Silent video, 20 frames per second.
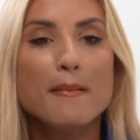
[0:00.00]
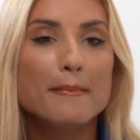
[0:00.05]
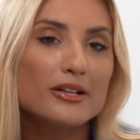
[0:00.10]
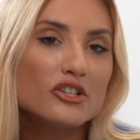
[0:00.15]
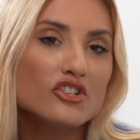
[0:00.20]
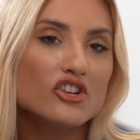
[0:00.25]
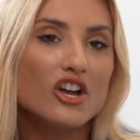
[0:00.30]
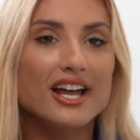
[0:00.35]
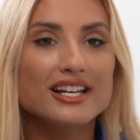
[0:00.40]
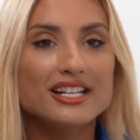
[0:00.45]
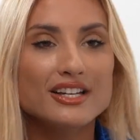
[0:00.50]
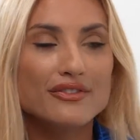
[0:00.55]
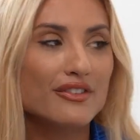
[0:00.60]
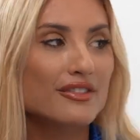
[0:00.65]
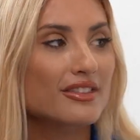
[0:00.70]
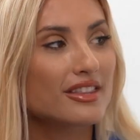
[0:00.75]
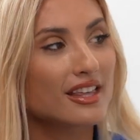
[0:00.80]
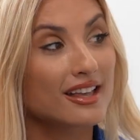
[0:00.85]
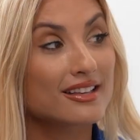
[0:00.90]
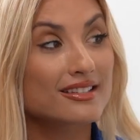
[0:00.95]
but try
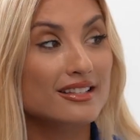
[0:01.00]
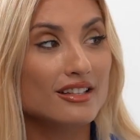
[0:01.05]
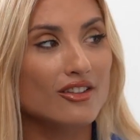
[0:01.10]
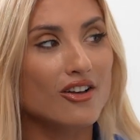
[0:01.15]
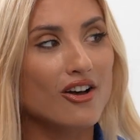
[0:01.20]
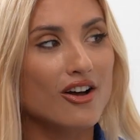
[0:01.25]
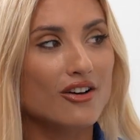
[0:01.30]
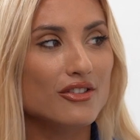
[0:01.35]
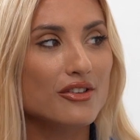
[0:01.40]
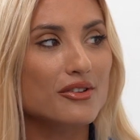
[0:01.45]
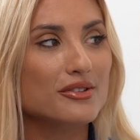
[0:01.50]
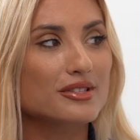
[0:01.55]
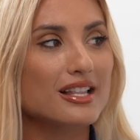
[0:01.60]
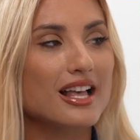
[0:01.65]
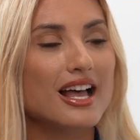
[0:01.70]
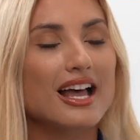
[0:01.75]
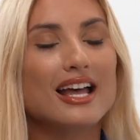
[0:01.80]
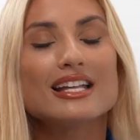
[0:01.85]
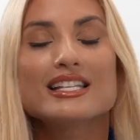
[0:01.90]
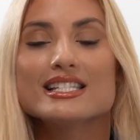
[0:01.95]
different things along those
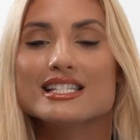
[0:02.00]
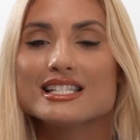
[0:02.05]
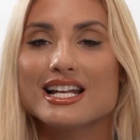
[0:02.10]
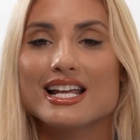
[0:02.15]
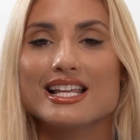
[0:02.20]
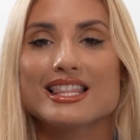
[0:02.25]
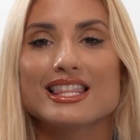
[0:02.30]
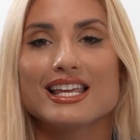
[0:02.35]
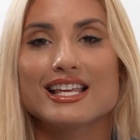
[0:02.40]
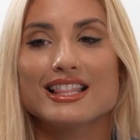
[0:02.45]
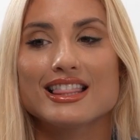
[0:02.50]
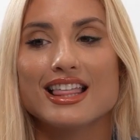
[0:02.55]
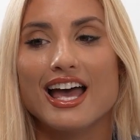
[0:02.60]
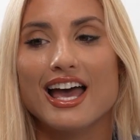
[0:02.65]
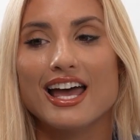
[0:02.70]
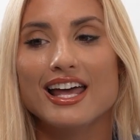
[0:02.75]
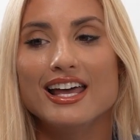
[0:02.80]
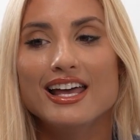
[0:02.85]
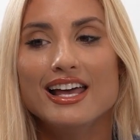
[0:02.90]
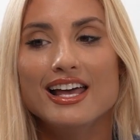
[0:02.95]
lines. And I think
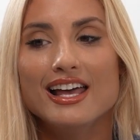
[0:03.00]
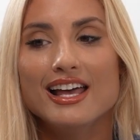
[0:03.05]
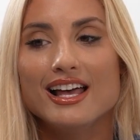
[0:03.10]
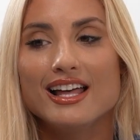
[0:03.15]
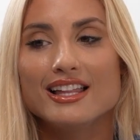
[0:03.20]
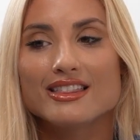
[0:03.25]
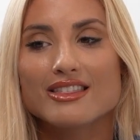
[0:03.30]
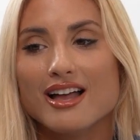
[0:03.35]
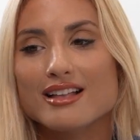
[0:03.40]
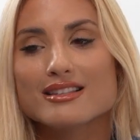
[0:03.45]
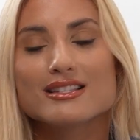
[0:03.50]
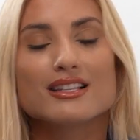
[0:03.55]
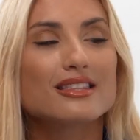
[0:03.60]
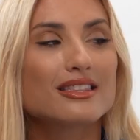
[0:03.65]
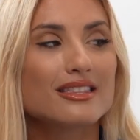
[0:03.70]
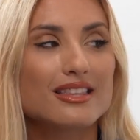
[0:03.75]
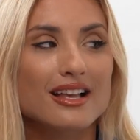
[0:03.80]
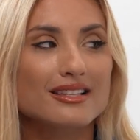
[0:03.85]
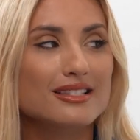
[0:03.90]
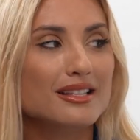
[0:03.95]
that's
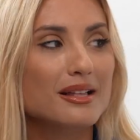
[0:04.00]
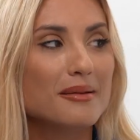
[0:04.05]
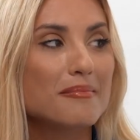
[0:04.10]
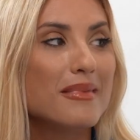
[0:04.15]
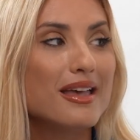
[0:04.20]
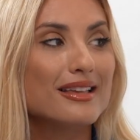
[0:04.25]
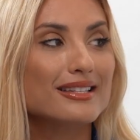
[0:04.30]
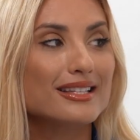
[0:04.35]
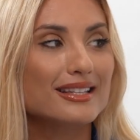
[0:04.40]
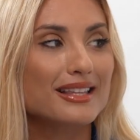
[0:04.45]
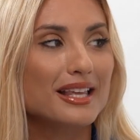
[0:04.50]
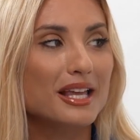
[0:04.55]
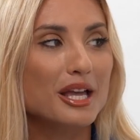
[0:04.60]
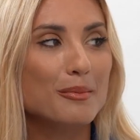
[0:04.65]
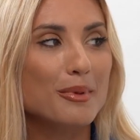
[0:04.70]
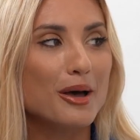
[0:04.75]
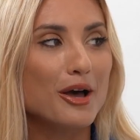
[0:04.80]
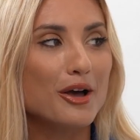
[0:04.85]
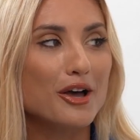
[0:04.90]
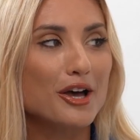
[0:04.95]
the amazing thing
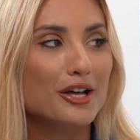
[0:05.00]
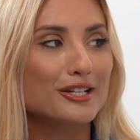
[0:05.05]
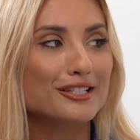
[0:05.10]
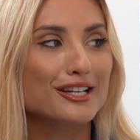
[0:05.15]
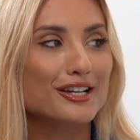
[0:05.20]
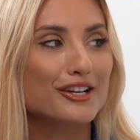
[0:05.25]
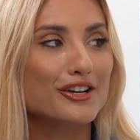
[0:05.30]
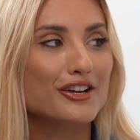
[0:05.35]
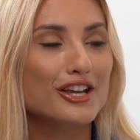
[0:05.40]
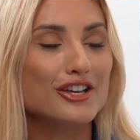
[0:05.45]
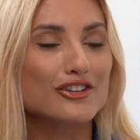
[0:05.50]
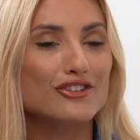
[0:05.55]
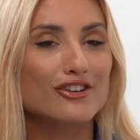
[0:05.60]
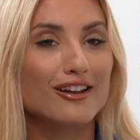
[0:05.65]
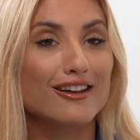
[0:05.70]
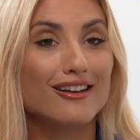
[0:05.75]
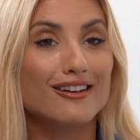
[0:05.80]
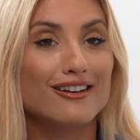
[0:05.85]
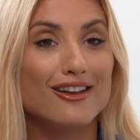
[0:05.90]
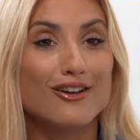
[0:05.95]
about content
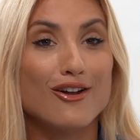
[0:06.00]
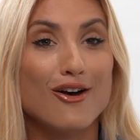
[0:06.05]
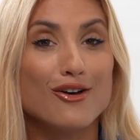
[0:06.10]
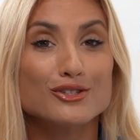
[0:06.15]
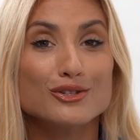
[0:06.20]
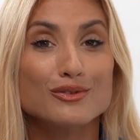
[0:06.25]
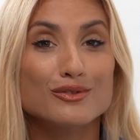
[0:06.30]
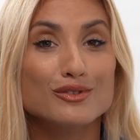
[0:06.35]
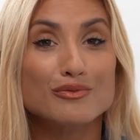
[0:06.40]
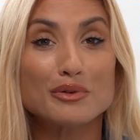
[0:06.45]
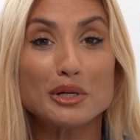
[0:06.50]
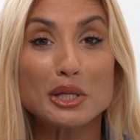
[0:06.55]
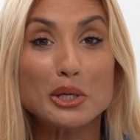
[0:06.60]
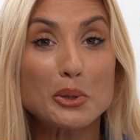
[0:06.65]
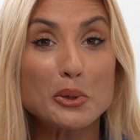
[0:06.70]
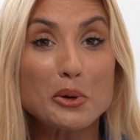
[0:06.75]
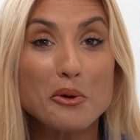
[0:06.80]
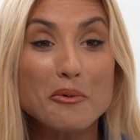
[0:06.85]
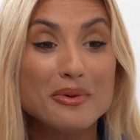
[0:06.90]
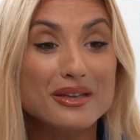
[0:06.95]
creation. And also it's really
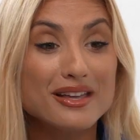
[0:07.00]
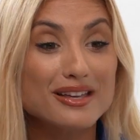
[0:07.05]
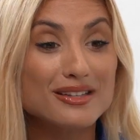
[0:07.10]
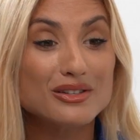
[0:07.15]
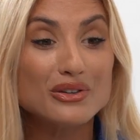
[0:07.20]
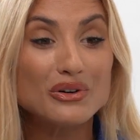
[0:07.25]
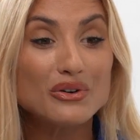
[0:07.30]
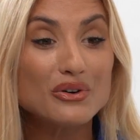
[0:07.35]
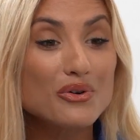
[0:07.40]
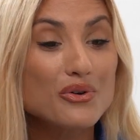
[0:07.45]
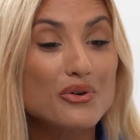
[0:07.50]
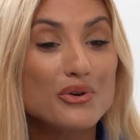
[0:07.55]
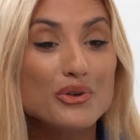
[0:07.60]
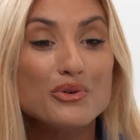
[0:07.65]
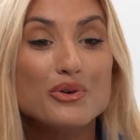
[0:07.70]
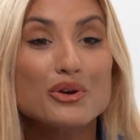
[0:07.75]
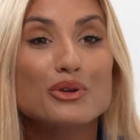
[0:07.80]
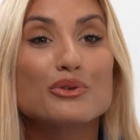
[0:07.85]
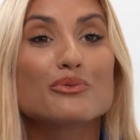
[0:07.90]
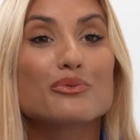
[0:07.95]
cool because you don't know who
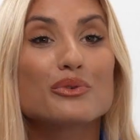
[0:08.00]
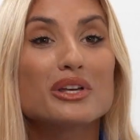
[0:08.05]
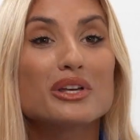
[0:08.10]
you could